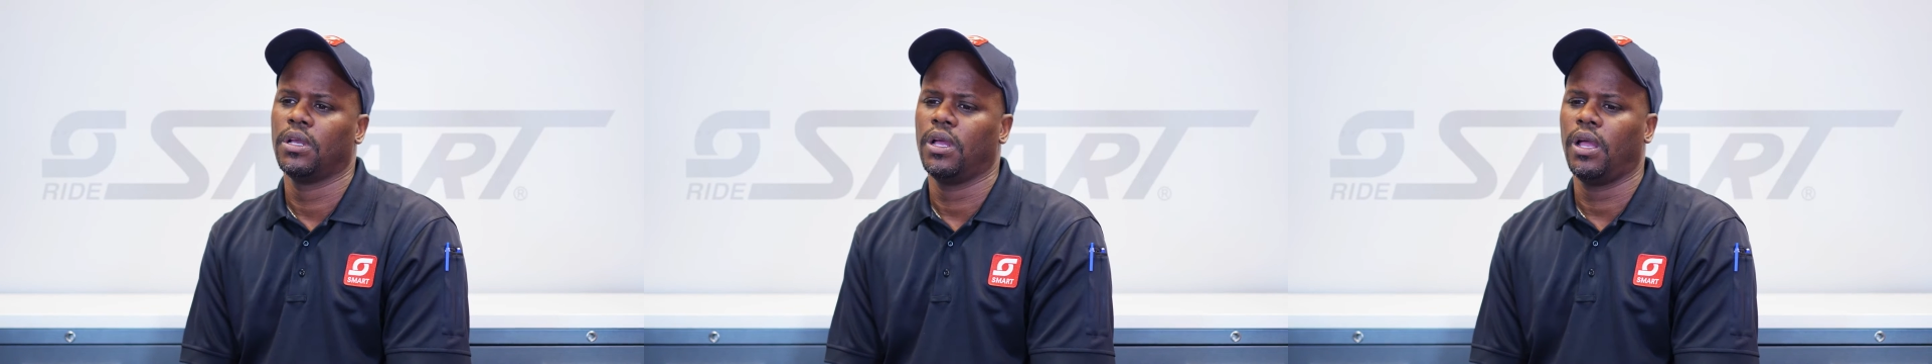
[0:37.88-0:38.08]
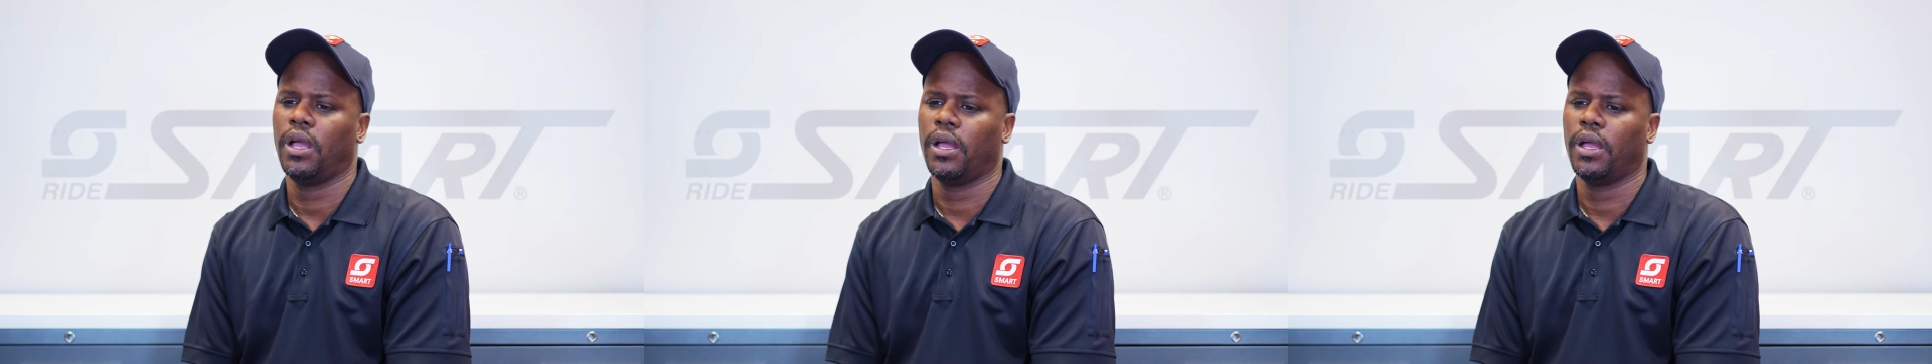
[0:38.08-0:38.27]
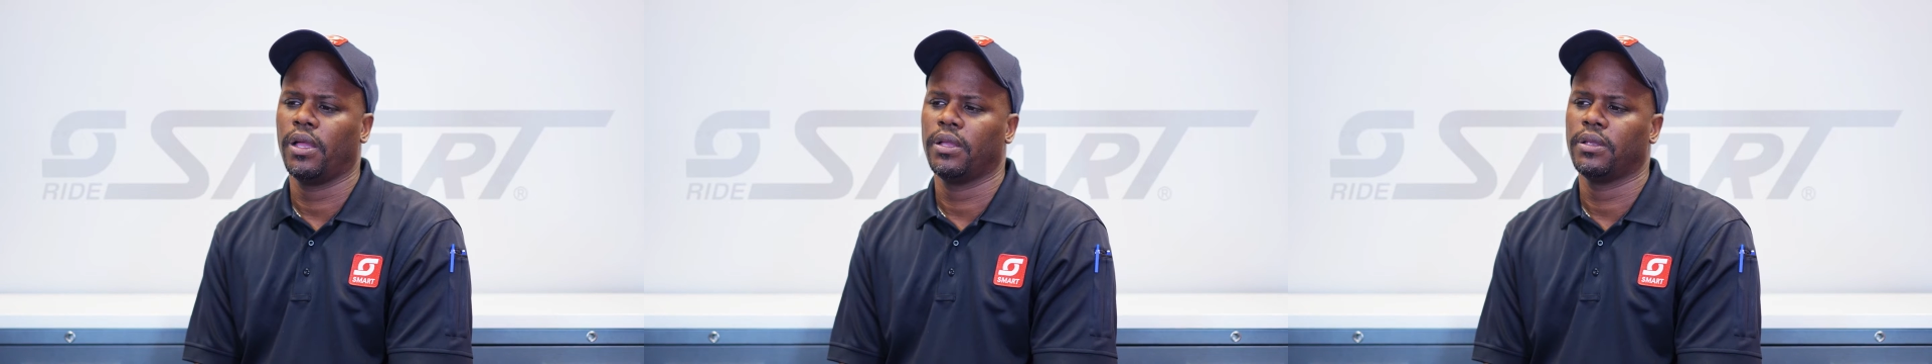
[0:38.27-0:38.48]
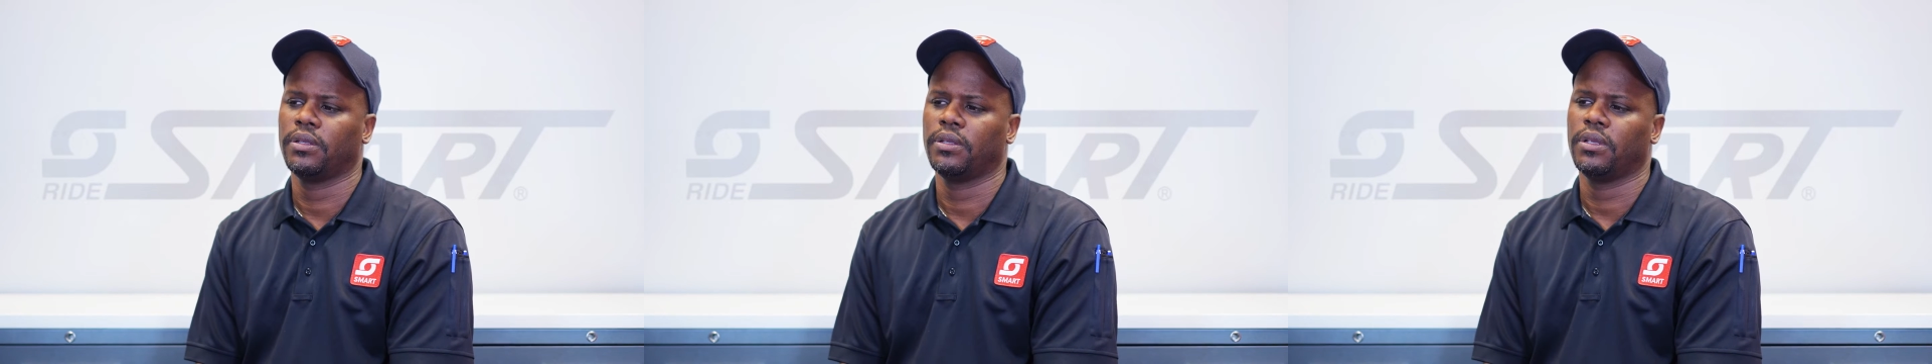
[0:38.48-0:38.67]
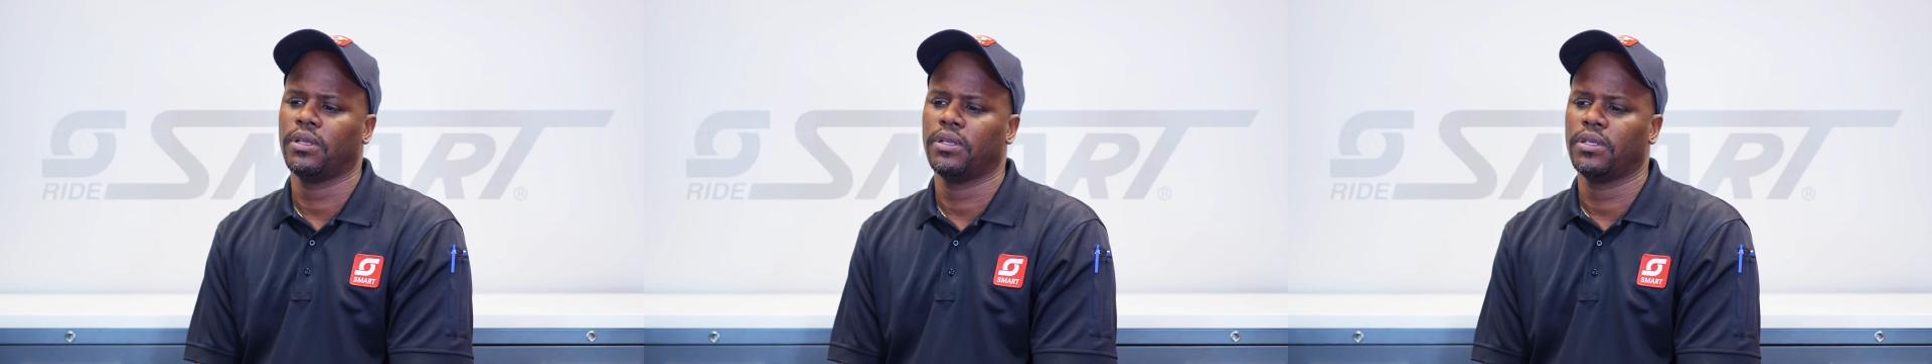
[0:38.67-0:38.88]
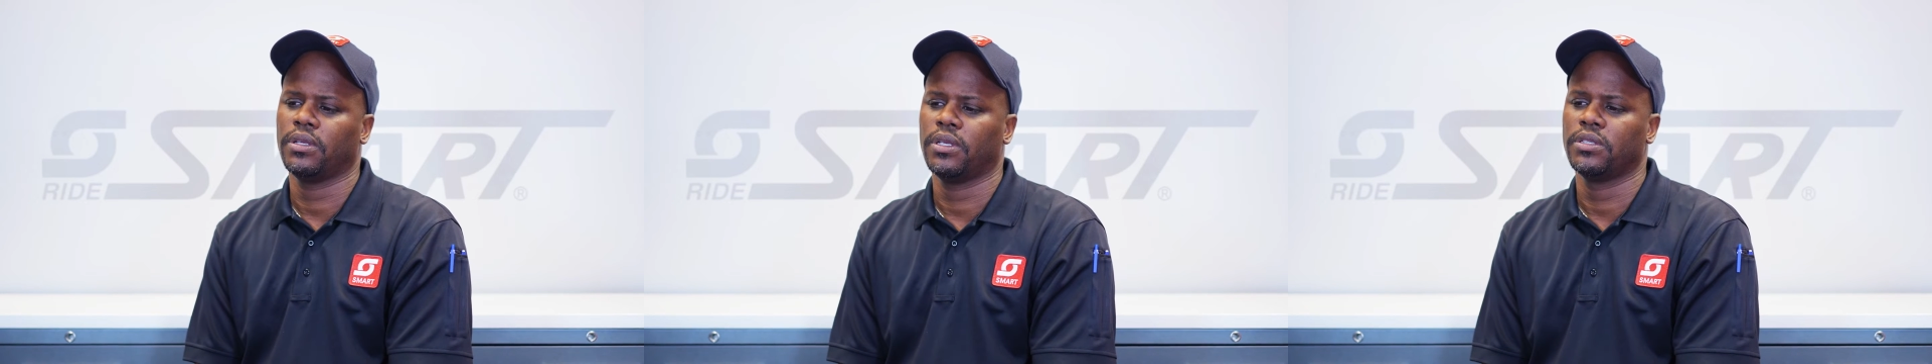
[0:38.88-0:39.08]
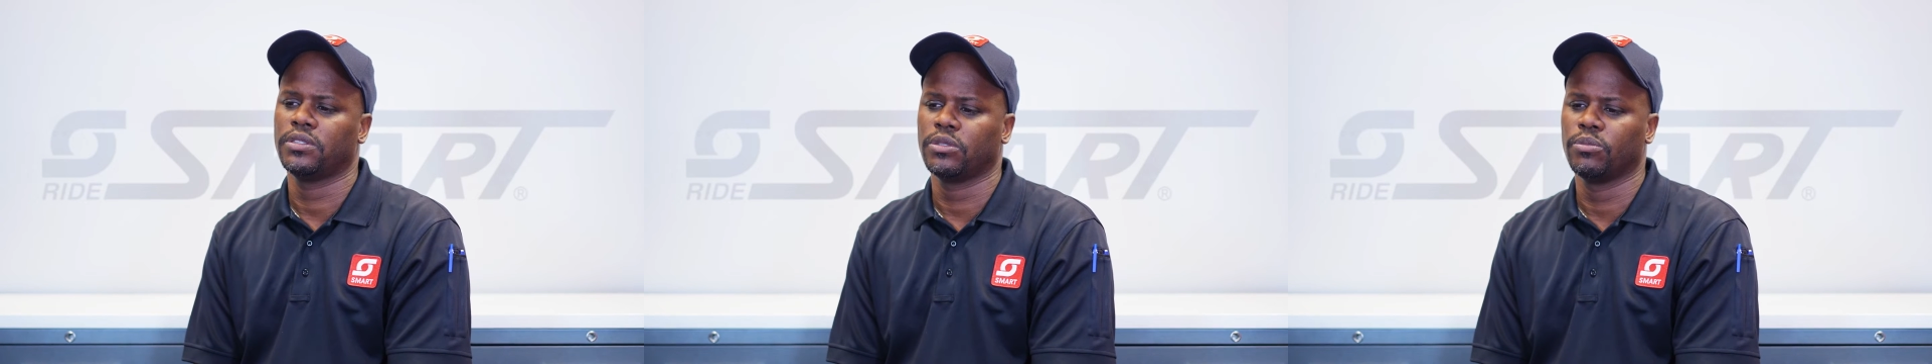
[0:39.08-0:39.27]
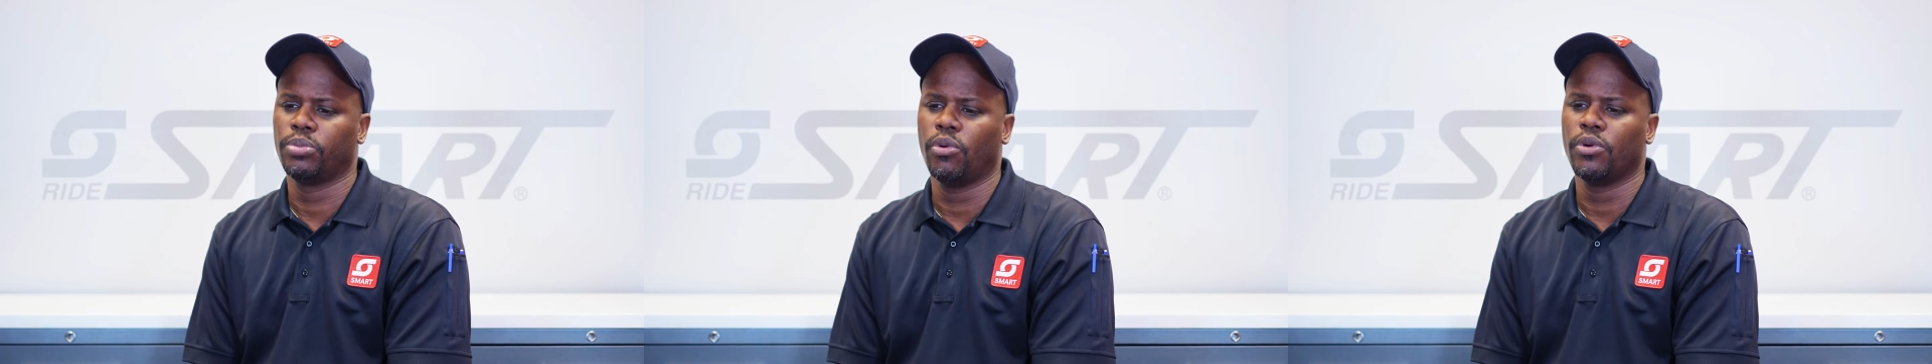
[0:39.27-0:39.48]
I, it's
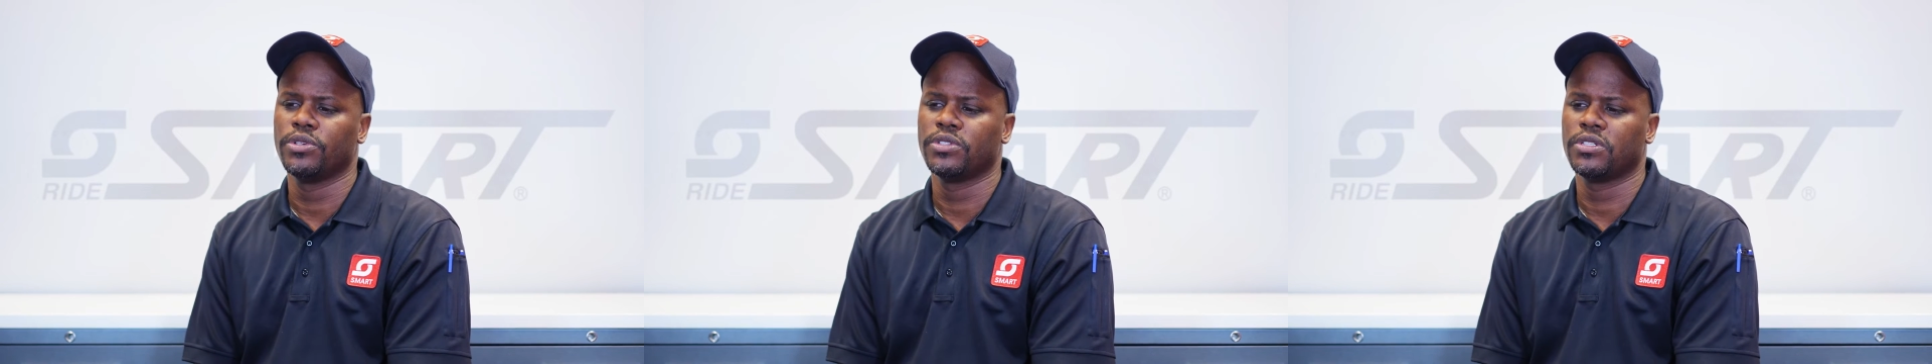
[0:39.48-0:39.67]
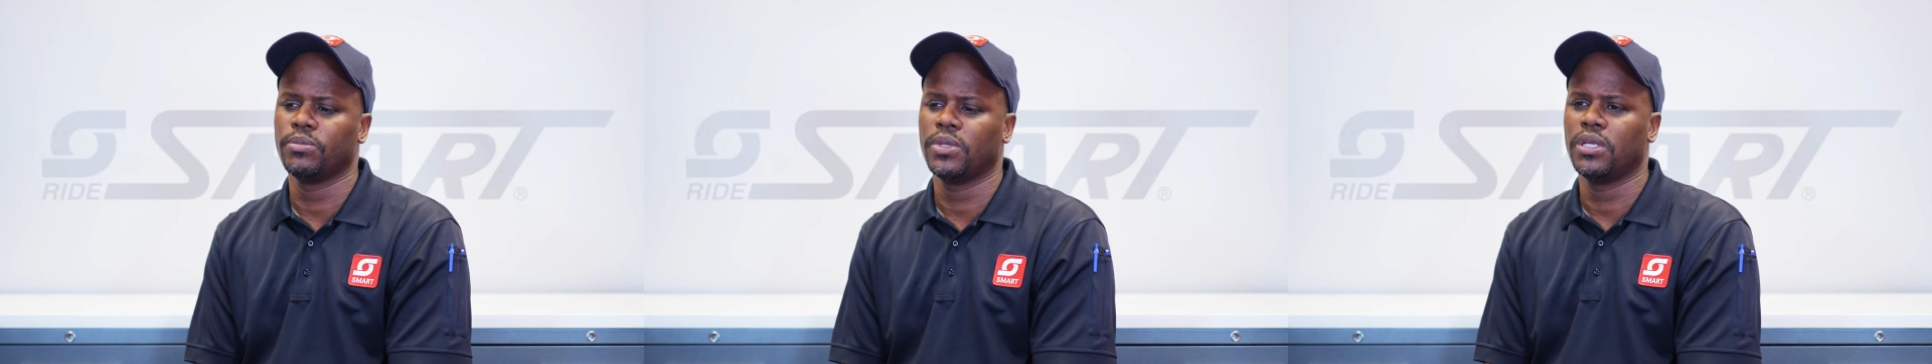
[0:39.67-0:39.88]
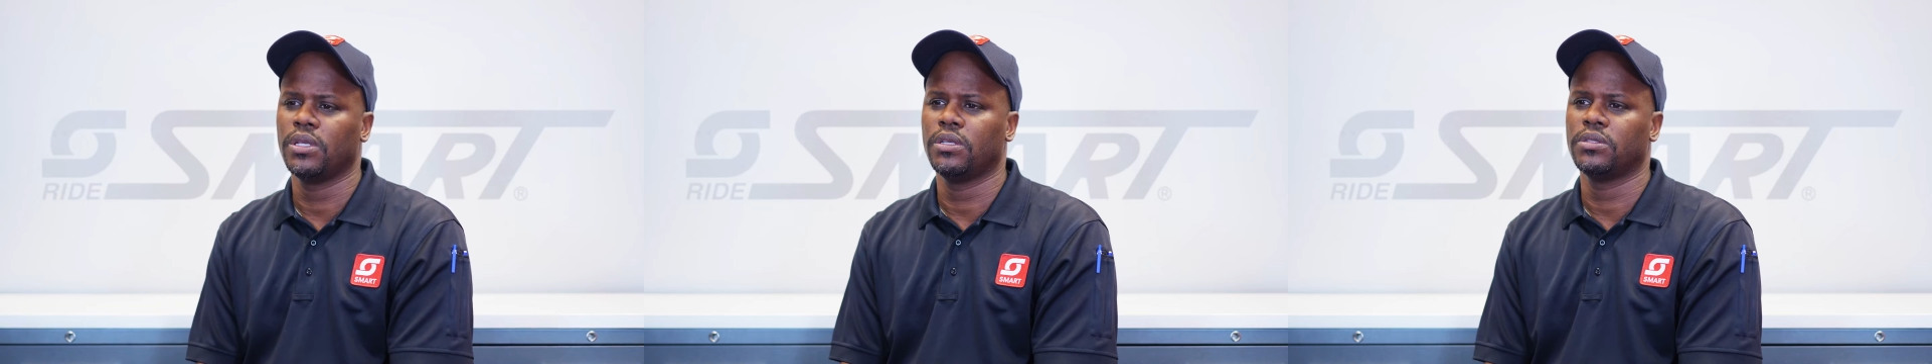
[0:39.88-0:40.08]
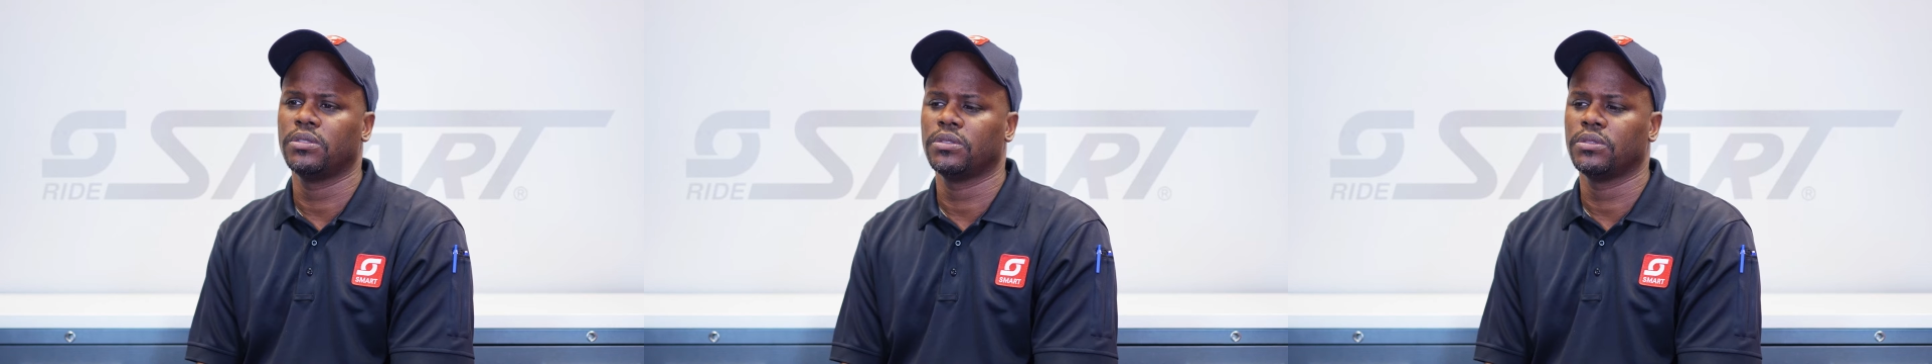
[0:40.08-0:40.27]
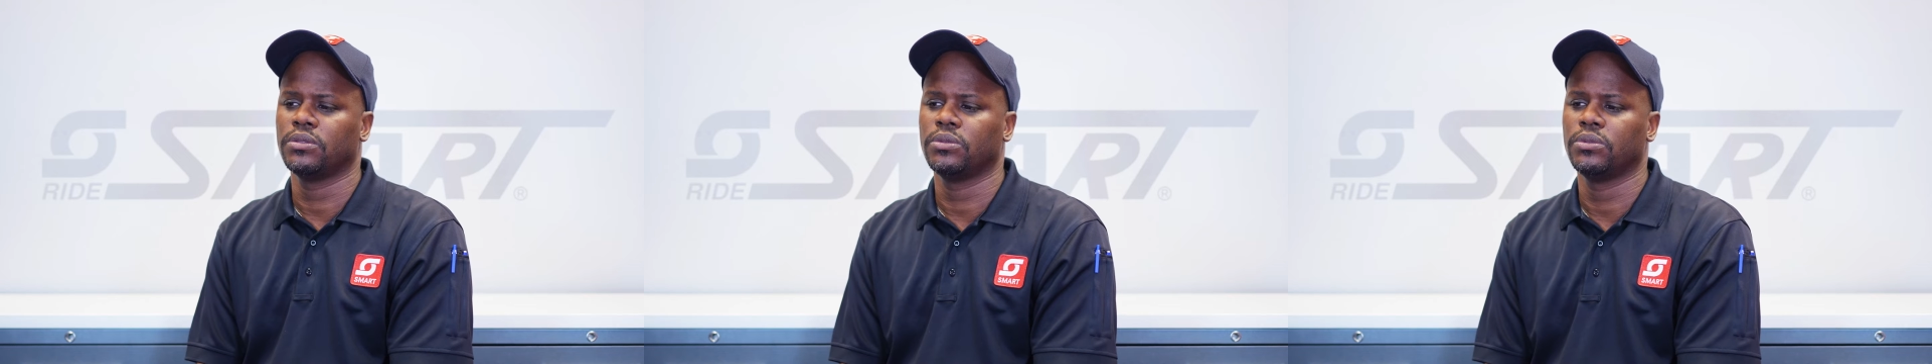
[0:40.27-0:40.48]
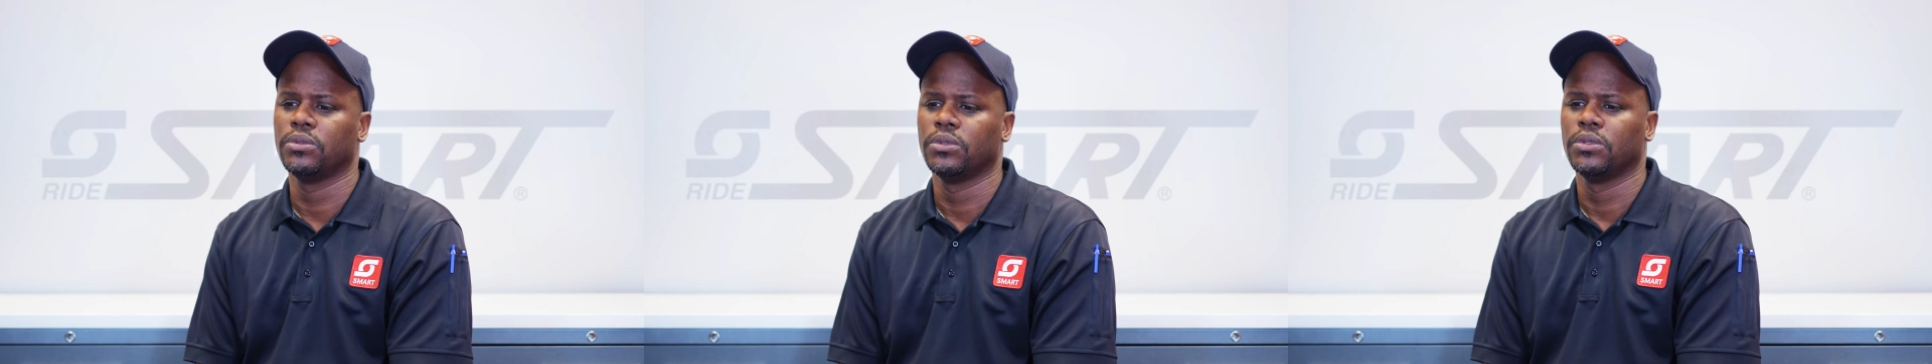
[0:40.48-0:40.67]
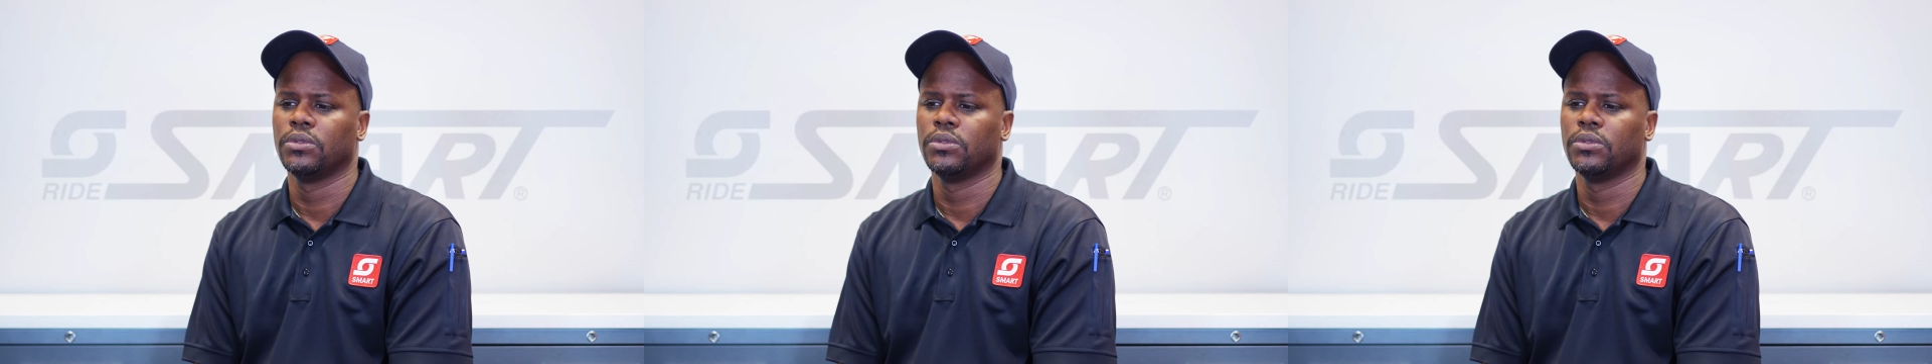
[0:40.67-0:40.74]
important to me to